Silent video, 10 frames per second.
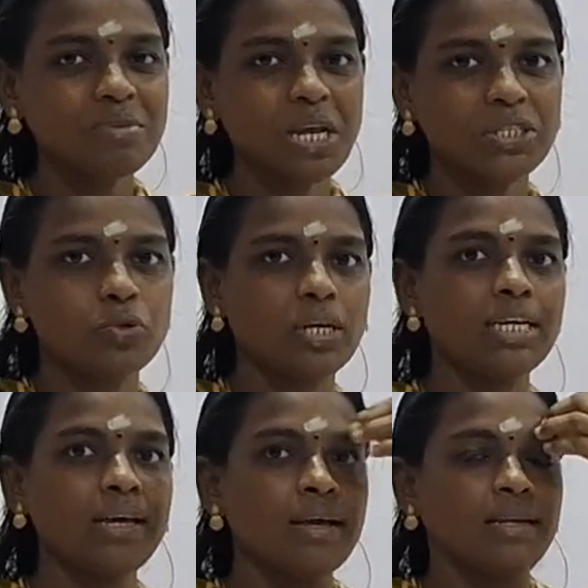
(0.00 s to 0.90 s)

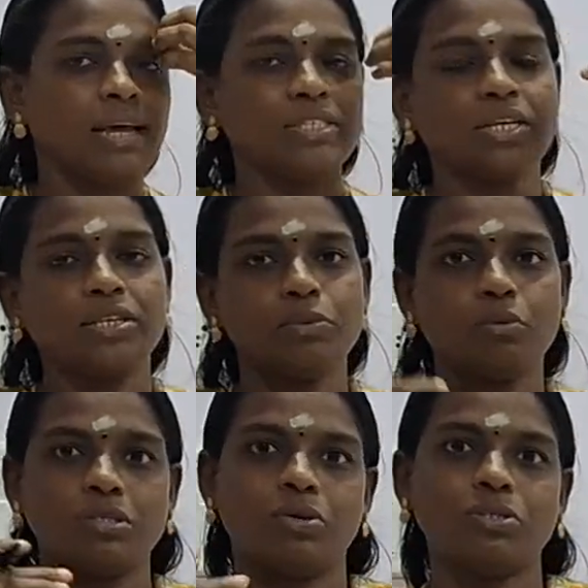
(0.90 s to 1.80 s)
Actually, nationalism
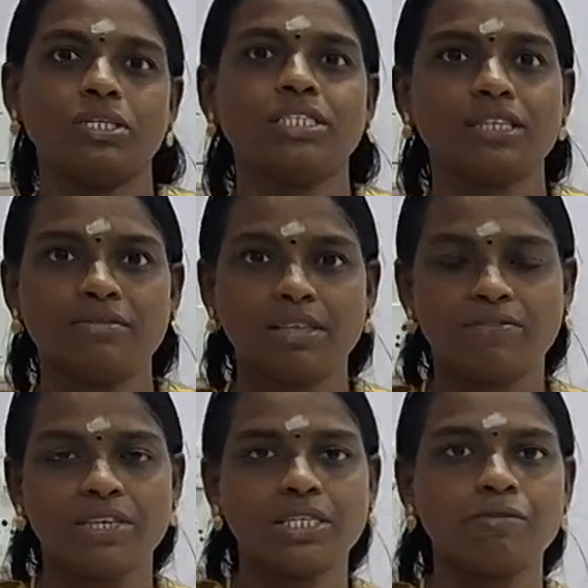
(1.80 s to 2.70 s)
was originated with the
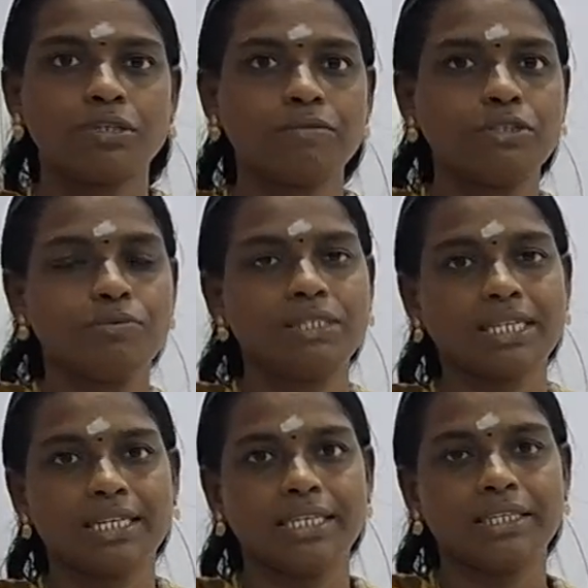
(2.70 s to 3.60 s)
French Revolution, which we
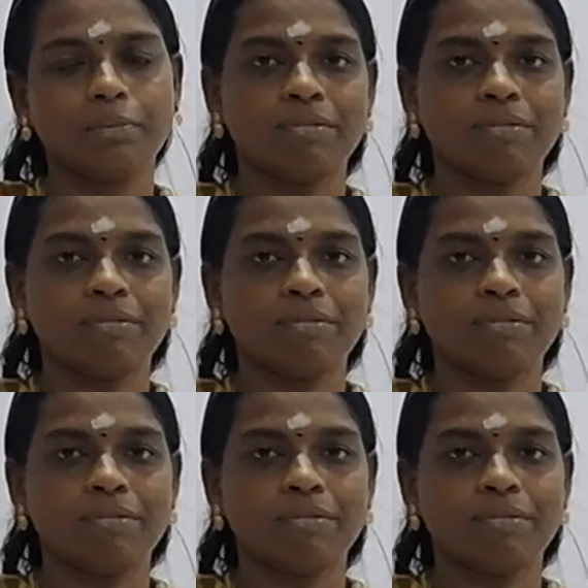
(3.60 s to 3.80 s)
studied in the